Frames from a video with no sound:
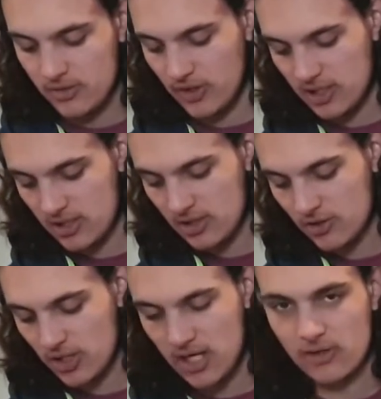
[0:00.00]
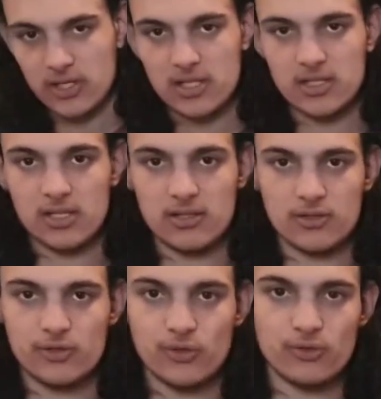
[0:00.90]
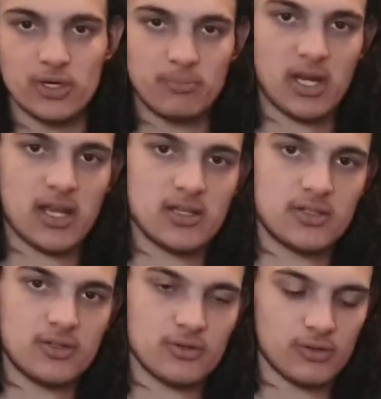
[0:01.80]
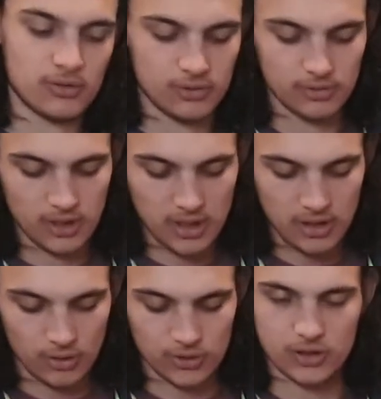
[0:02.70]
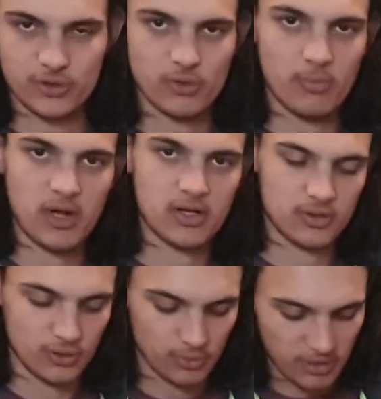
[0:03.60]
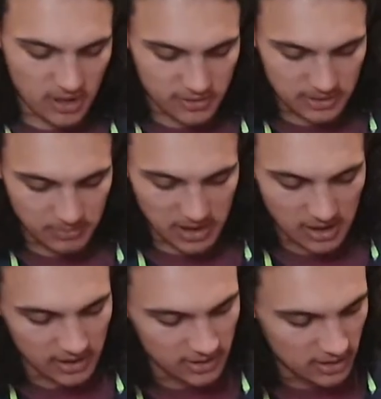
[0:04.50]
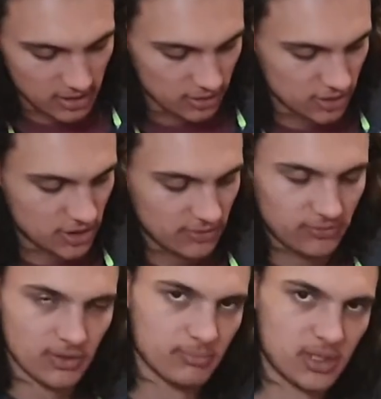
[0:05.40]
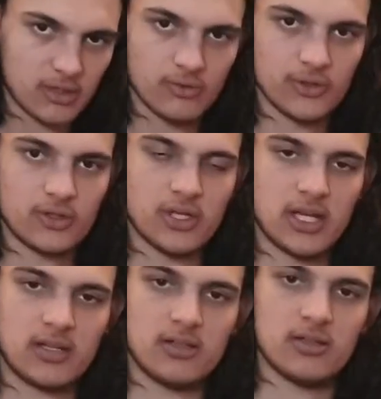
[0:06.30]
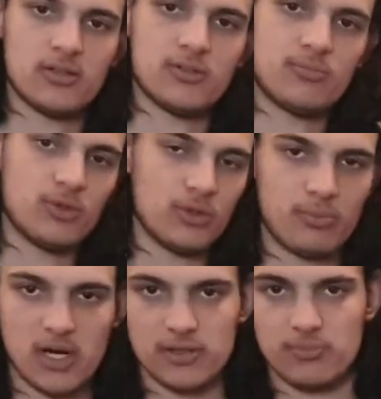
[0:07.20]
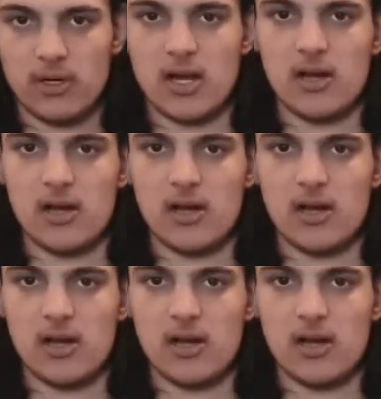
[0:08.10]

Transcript: that is literally how easy it is to replace or just swap out your power supply. You just have to unplug all the connectors, pull the power supply